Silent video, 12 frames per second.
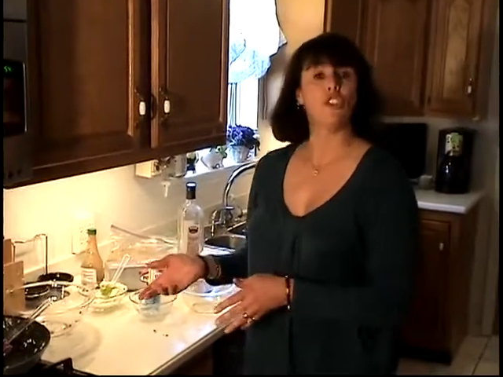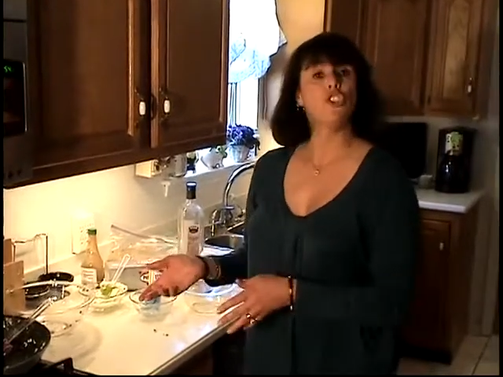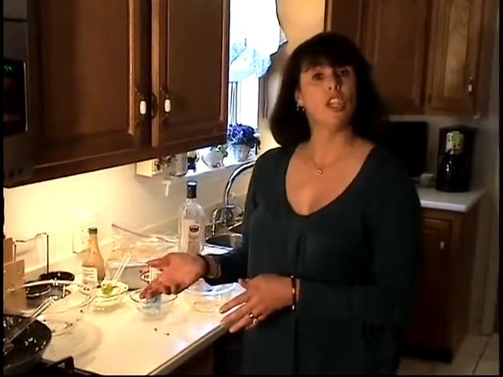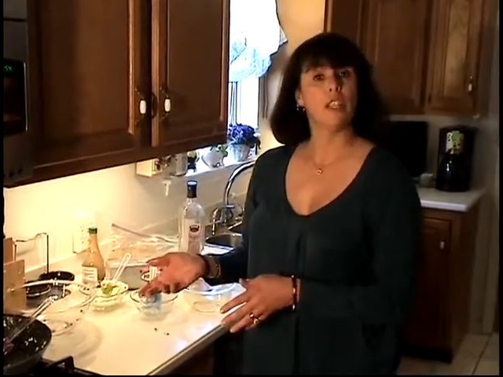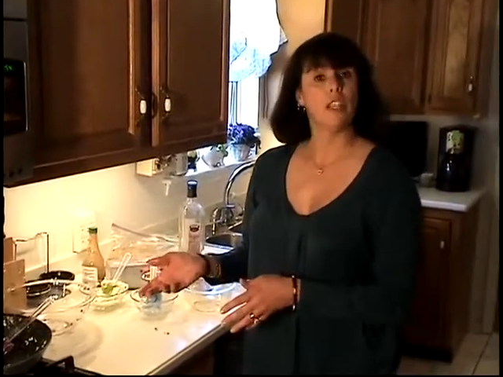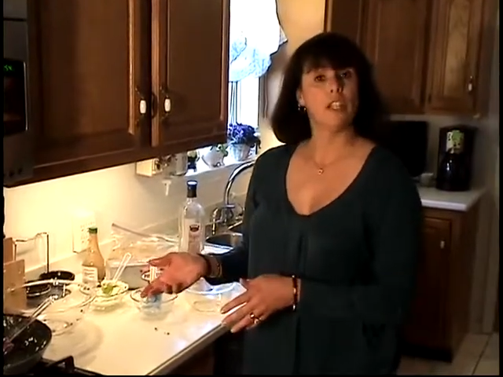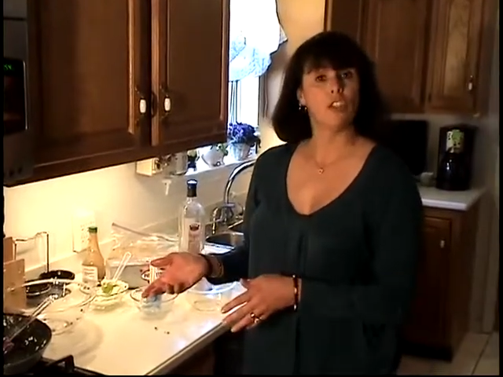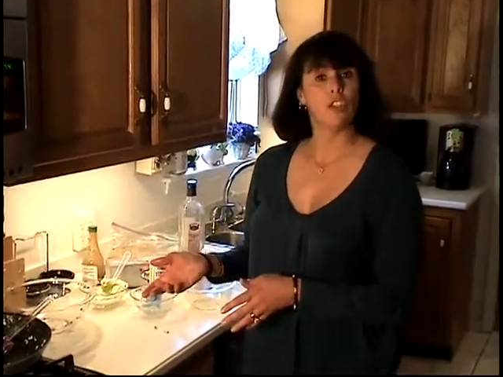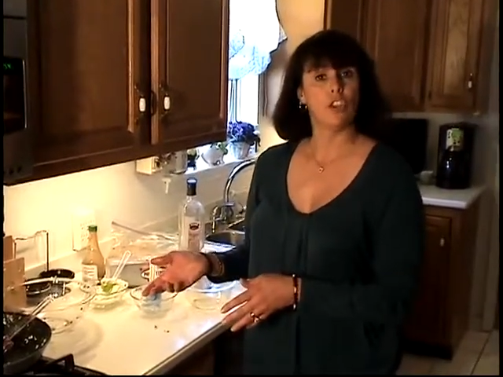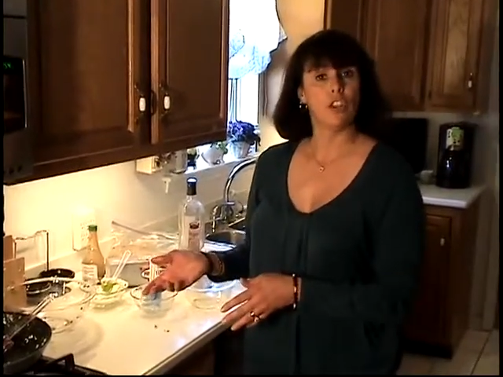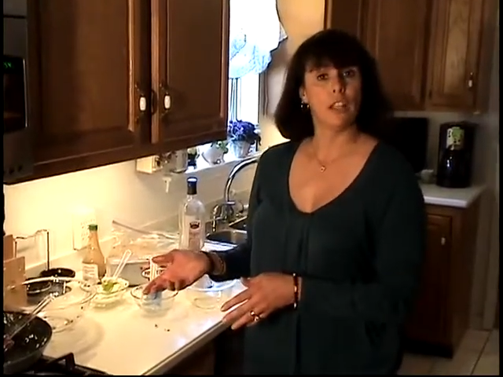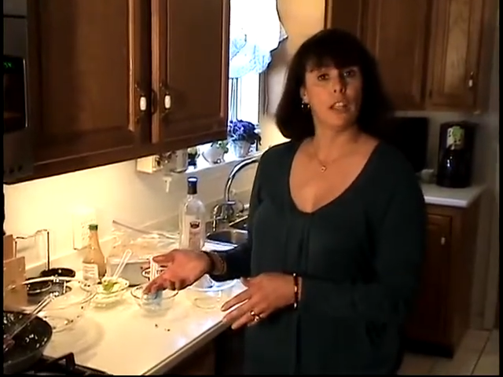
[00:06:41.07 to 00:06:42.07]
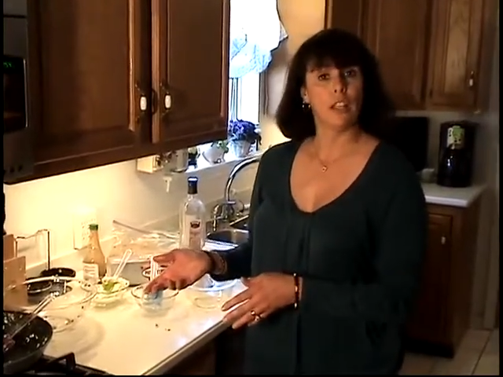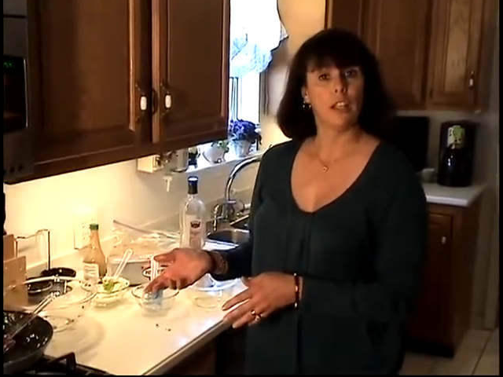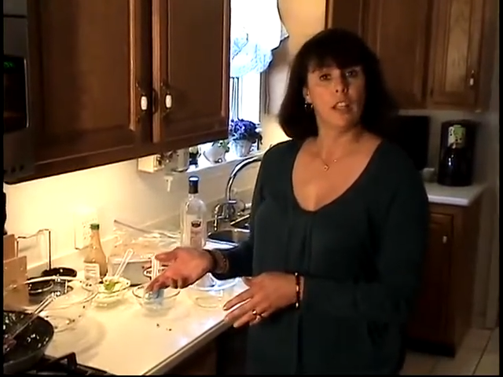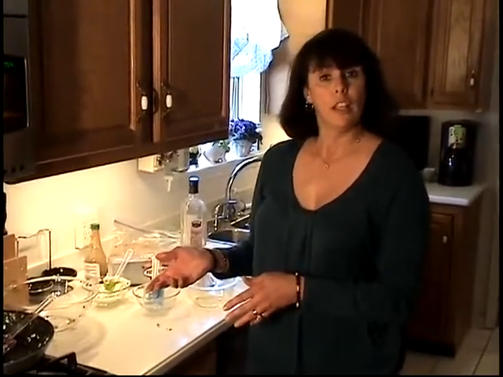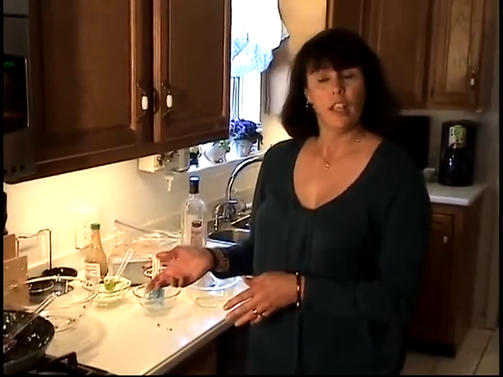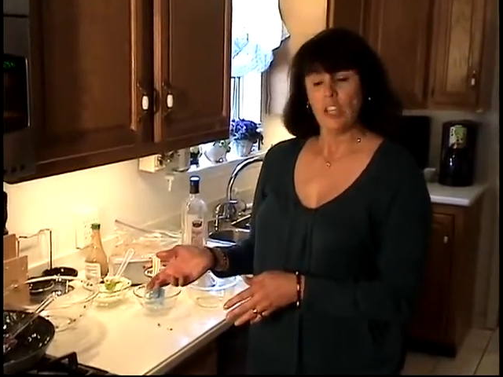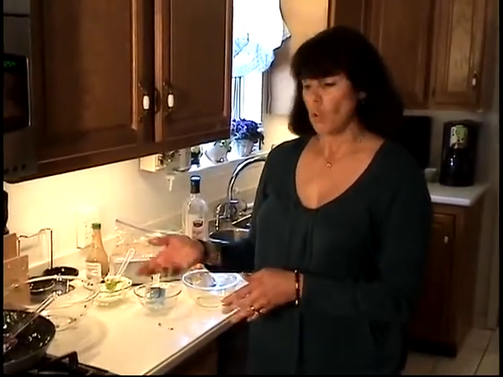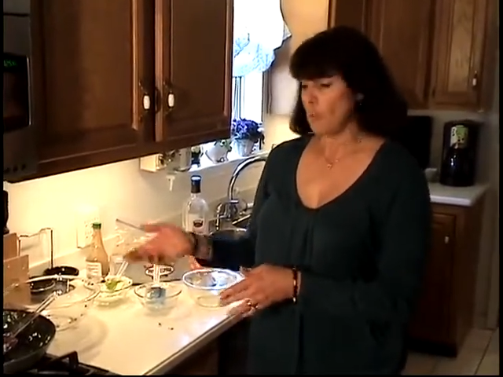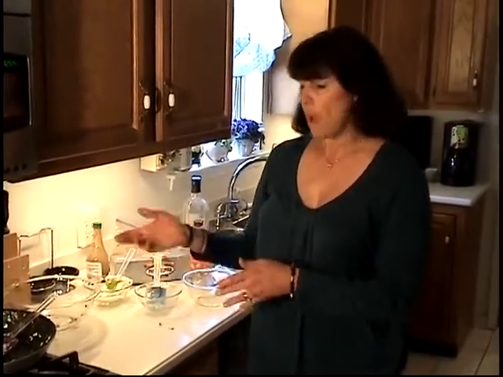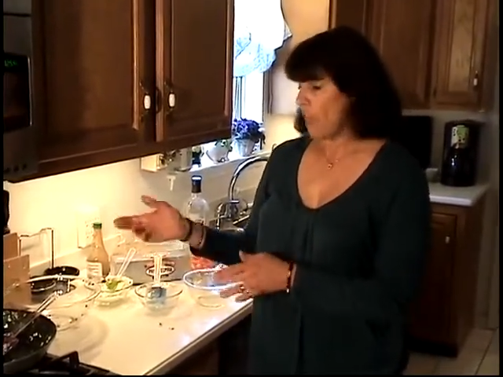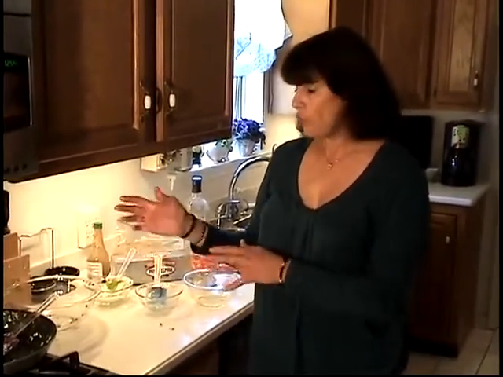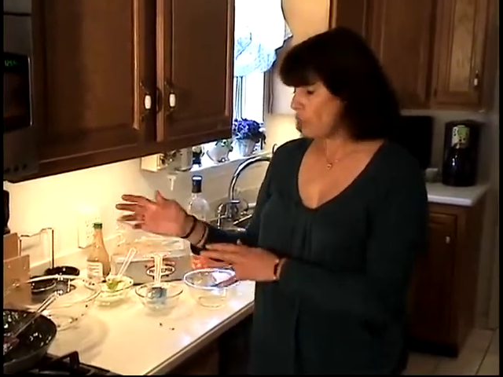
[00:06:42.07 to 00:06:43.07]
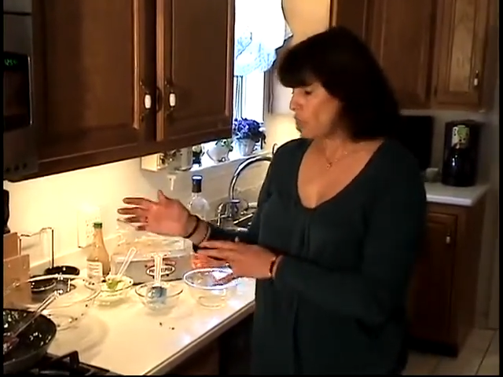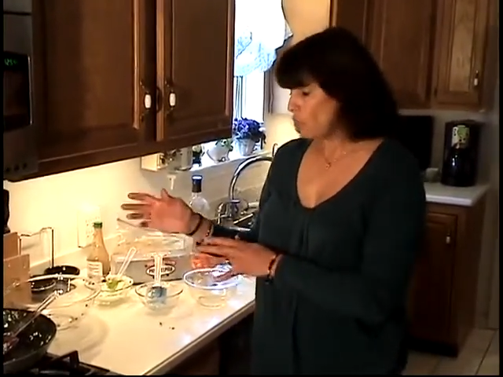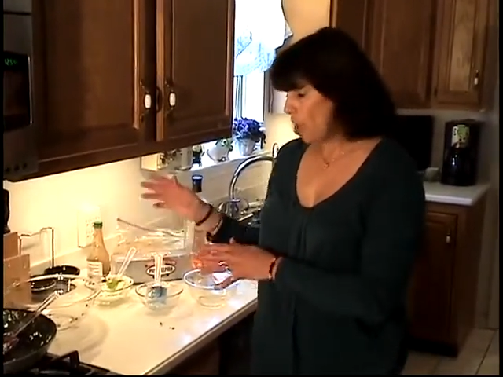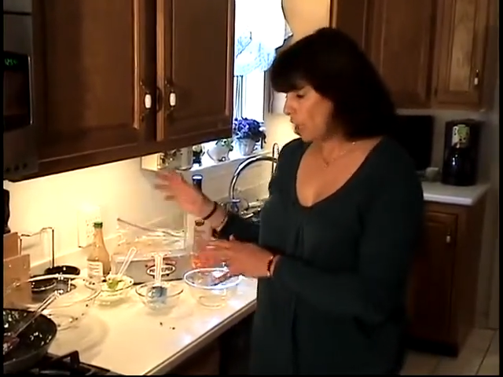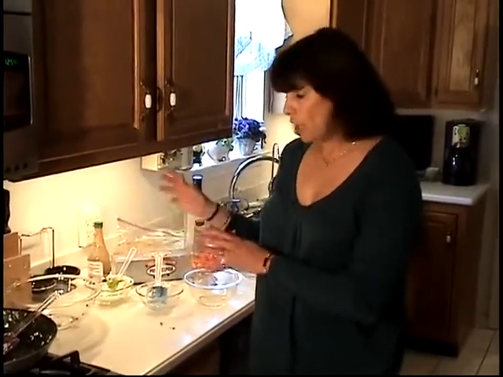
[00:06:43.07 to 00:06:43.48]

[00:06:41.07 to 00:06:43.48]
your chicken is cooking. So while